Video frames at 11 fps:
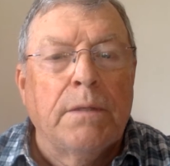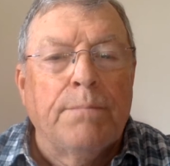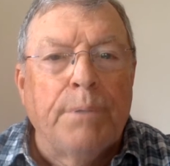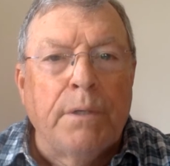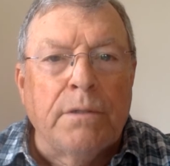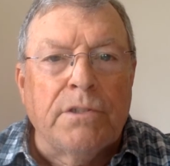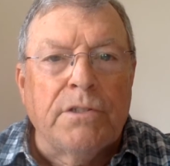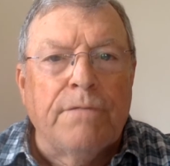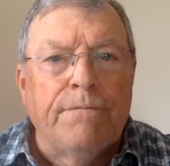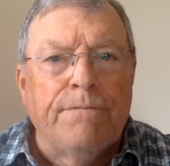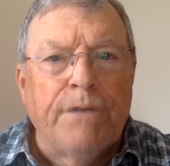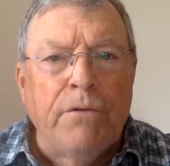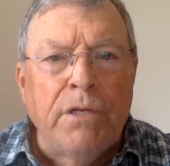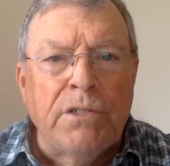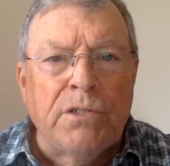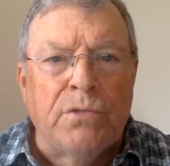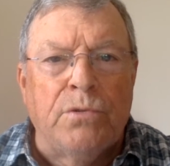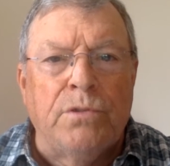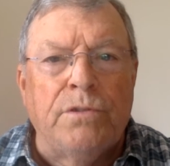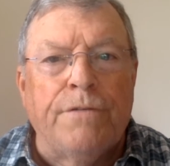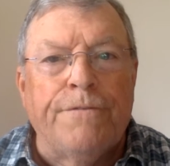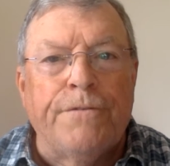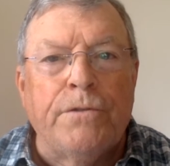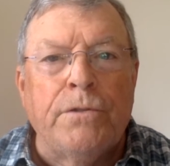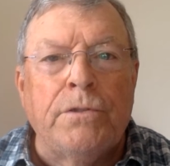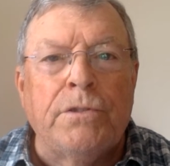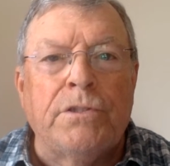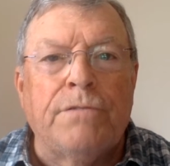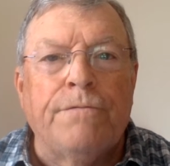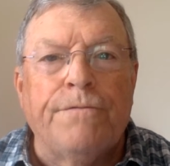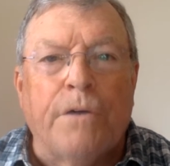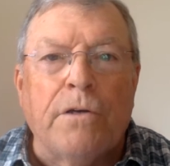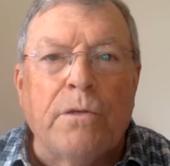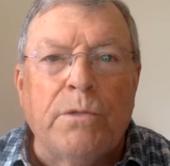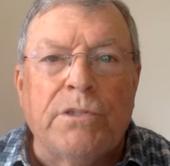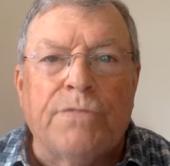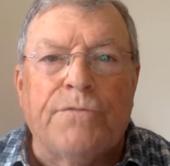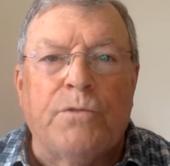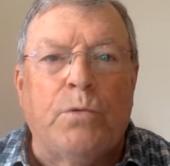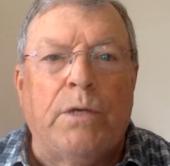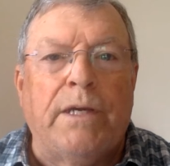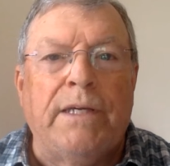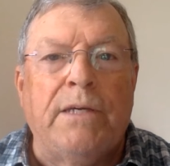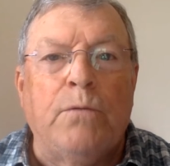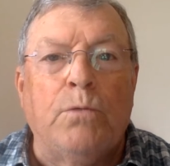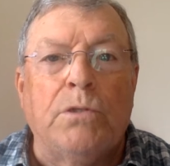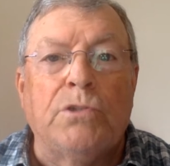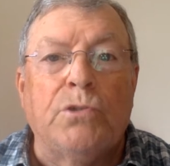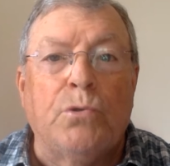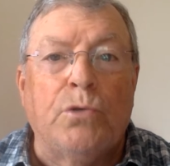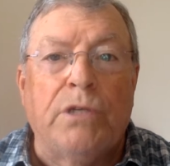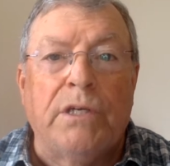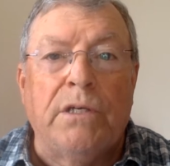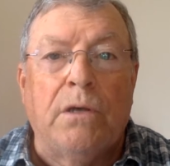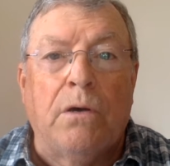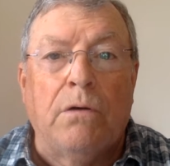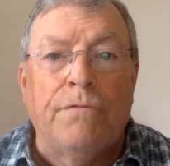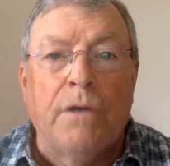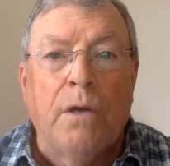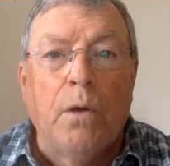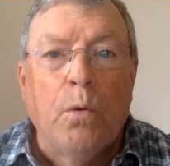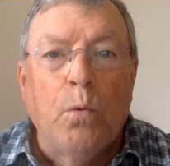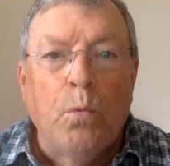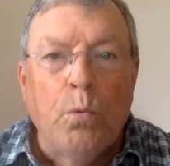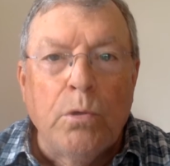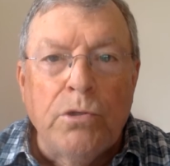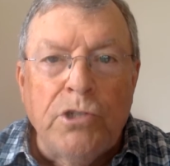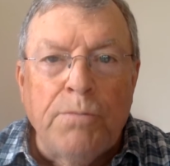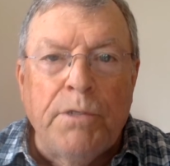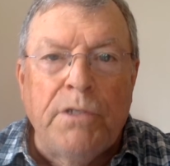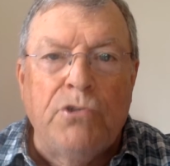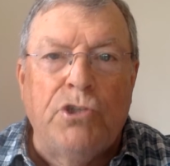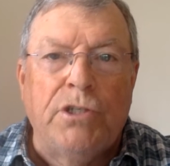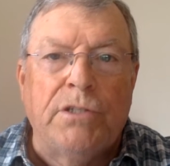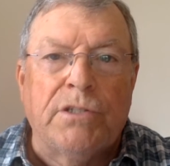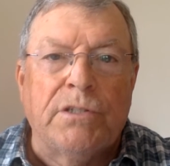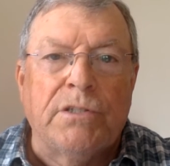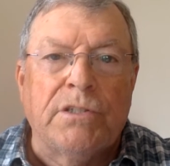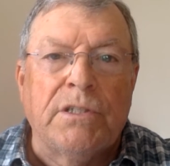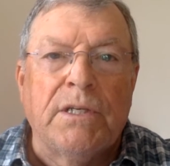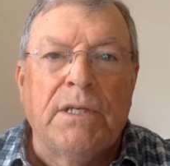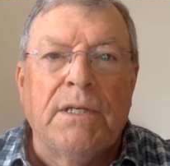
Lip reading: But very soon, the first followers of the way were talking of worshipping Jesus,